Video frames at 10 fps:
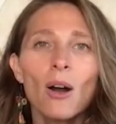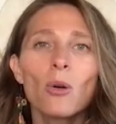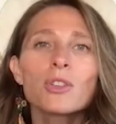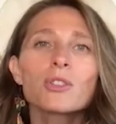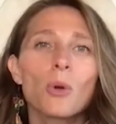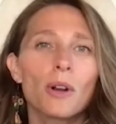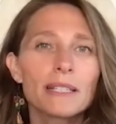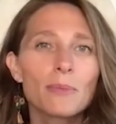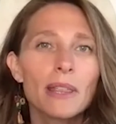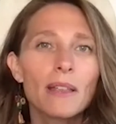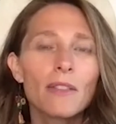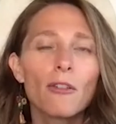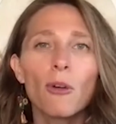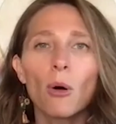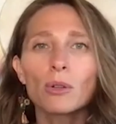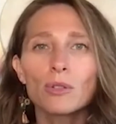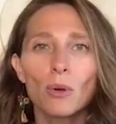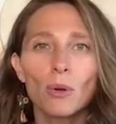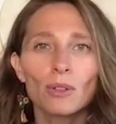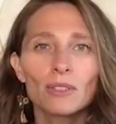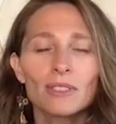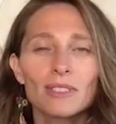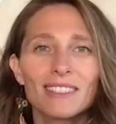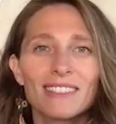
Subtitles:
Stories within the folk souls.